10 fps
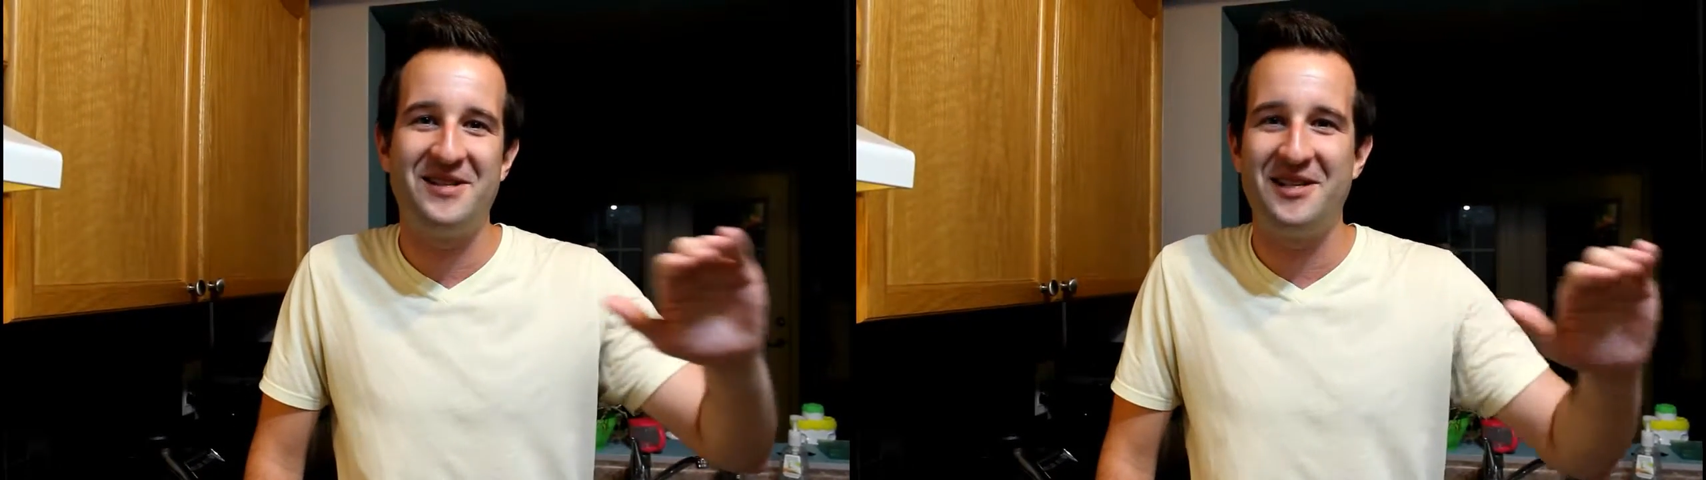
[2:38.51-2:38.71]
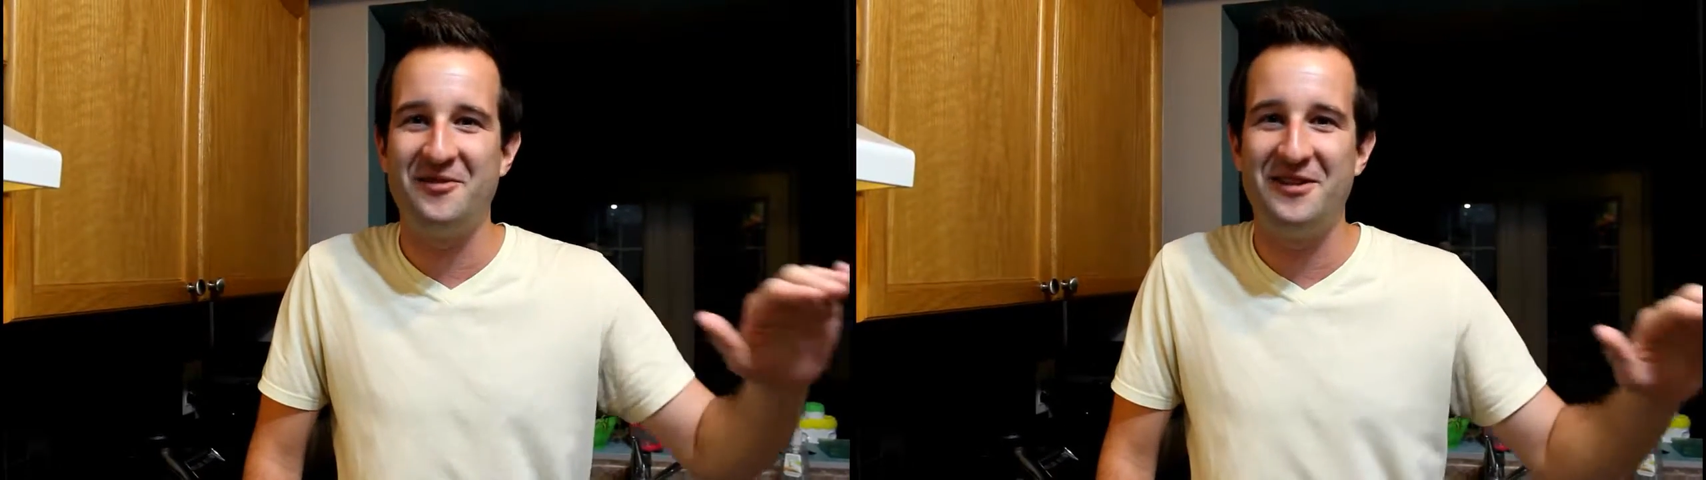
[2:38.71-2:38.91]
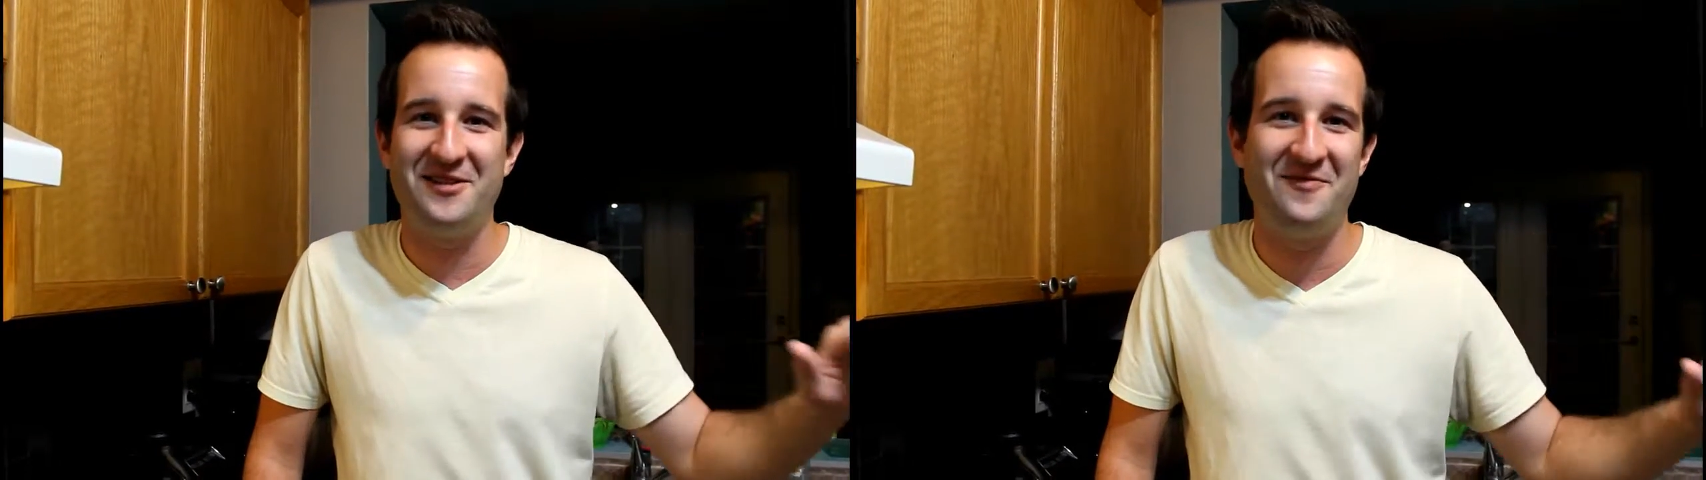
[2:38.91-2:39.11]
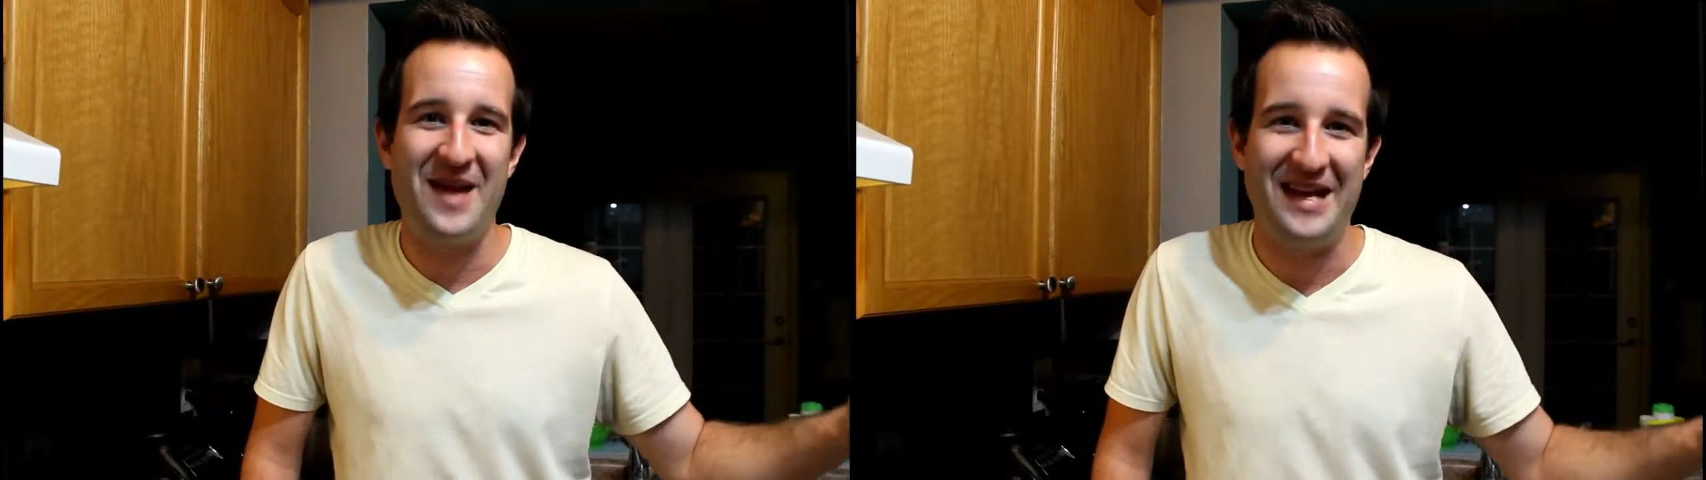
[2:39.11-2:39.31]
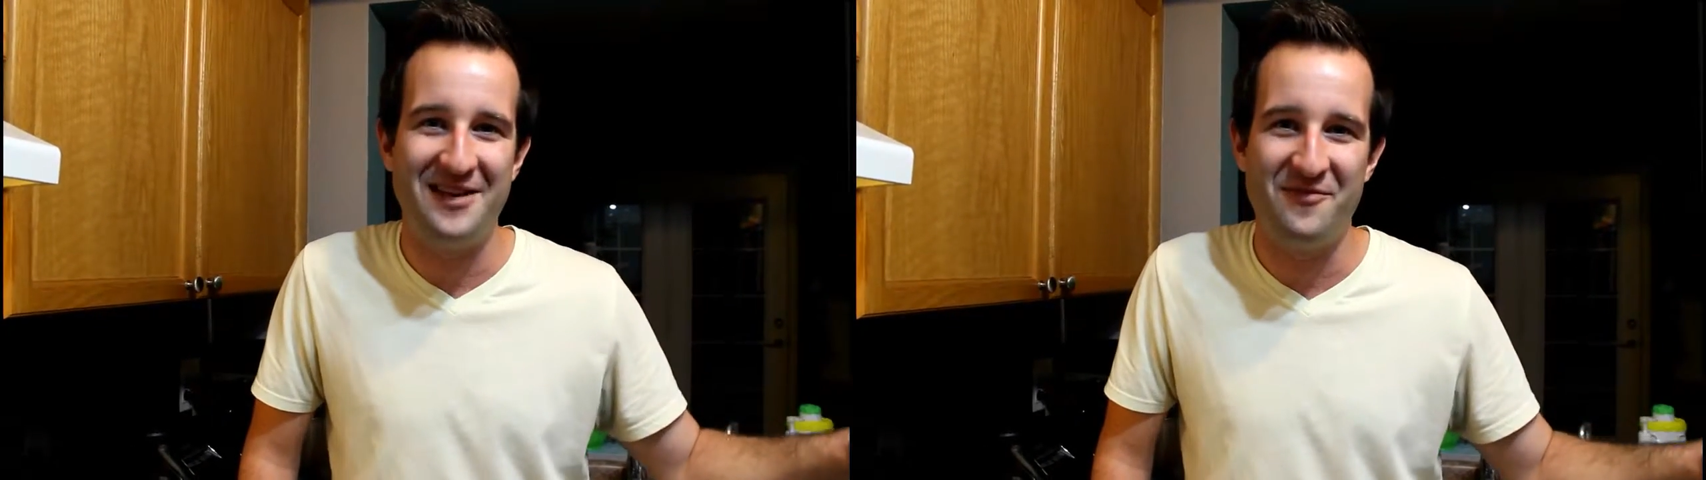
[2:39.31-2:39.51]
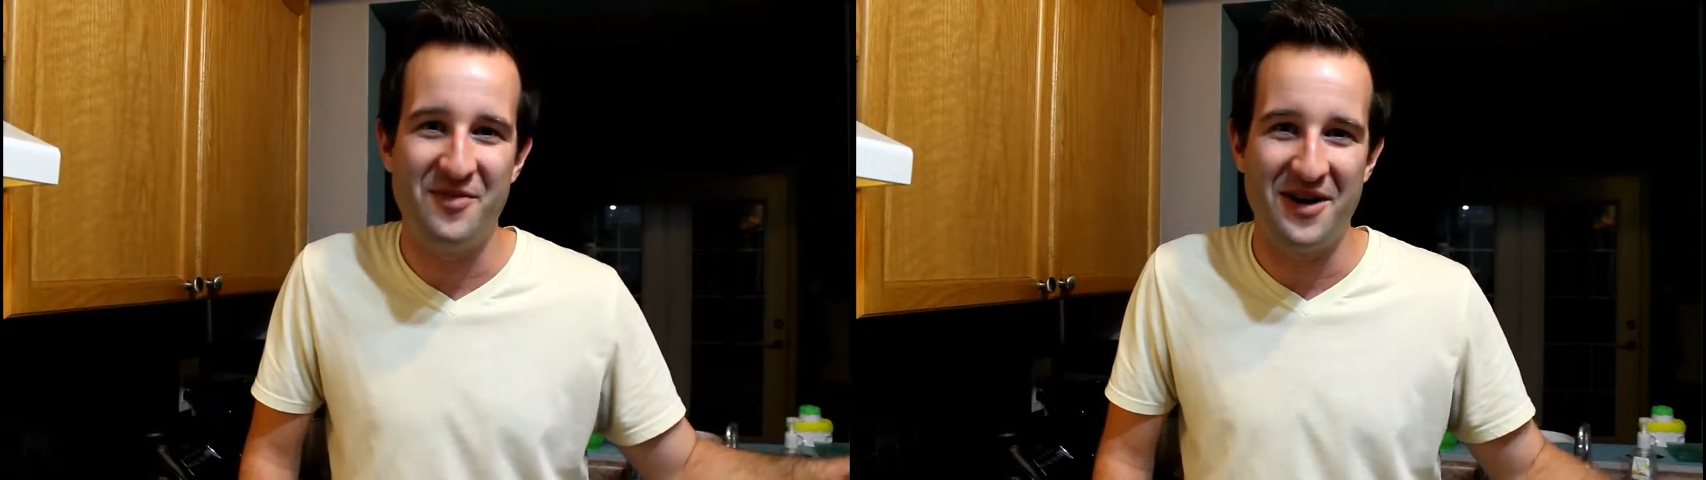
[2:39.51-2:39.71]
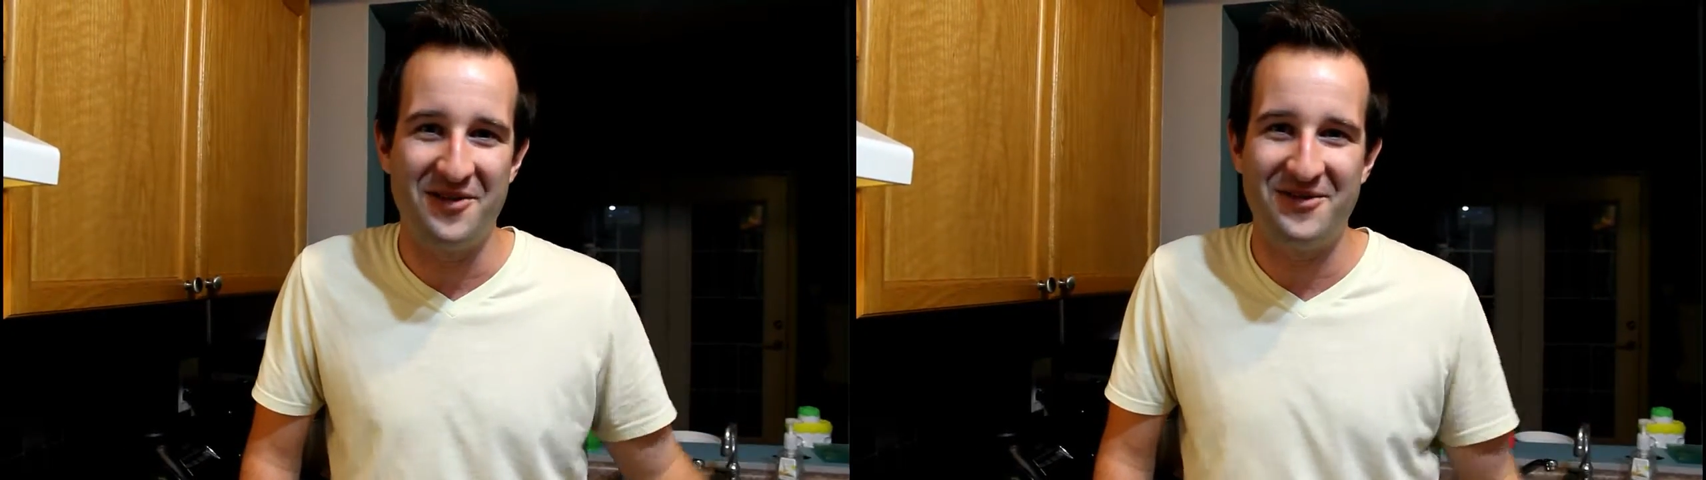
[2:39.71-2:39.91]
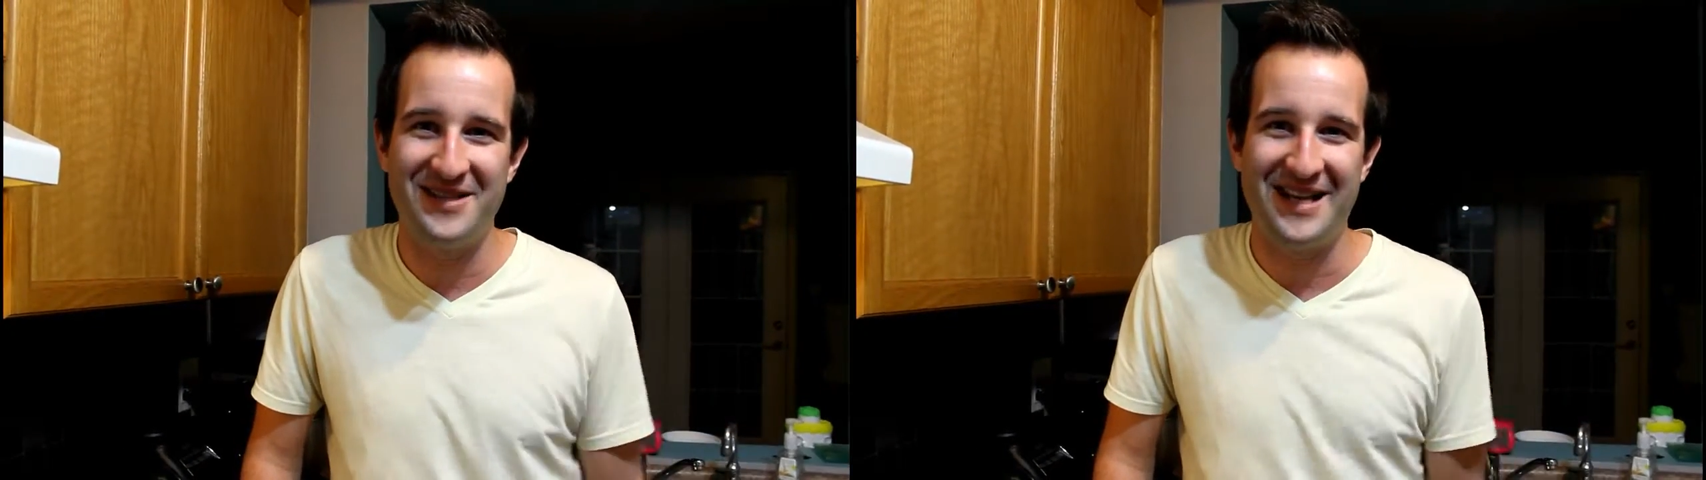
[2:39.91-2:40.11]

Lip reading: series of Band of Brothers,